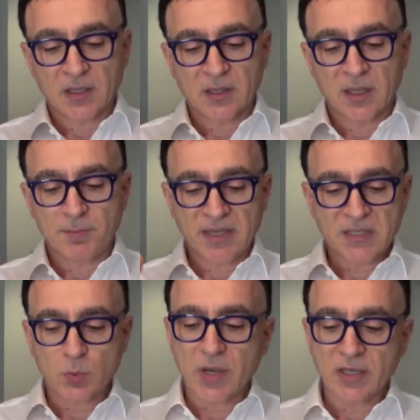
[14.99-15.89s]
the
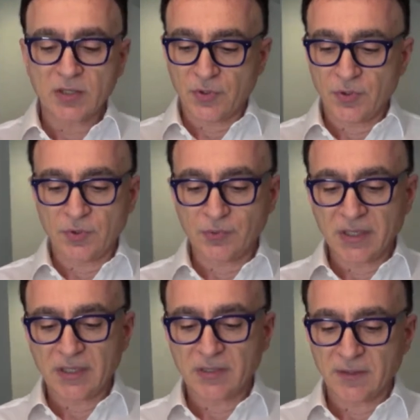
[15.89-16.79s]
best way to
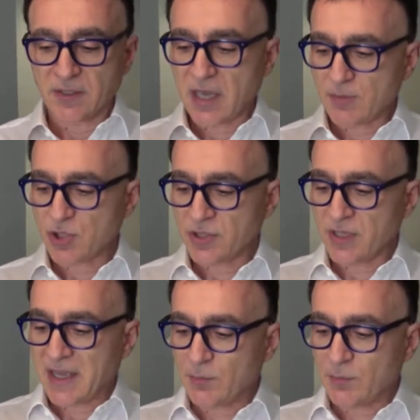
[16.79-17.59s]
really capture the